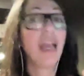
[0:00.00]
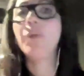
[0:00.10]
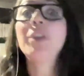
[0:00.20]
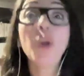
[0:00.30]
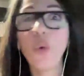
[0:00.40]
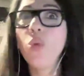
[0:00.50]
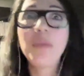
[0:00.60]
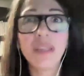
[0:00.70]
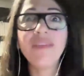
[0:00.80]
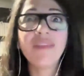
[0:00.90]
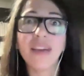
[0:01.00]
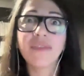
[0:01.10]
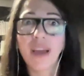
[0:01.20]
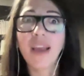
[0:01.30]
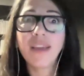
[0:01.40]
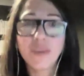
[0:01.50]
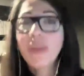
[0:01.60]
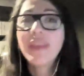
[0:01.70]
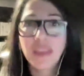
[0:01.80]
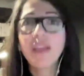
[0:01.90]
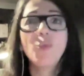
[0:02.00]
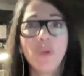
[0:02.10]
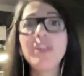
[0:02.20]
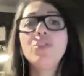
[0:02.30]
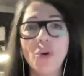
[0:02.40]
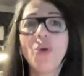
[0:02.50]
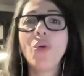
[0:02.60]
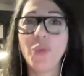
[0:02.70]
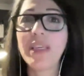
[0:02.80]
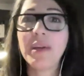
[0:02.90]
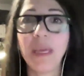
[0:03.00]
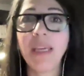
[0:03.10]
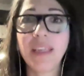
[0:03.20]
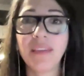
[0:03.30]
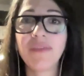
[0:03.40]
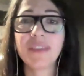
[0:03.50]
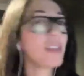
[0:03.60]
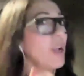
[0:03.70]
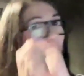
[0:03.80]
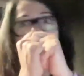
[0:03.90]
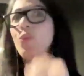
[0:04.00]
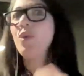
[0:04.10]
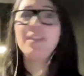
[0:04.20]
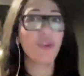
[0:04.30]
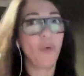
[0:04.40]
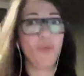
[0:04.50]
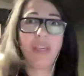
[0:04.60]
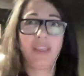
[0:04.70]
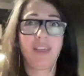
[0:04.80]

And we all believe that, right? We think we know we can make a difference. We know we're the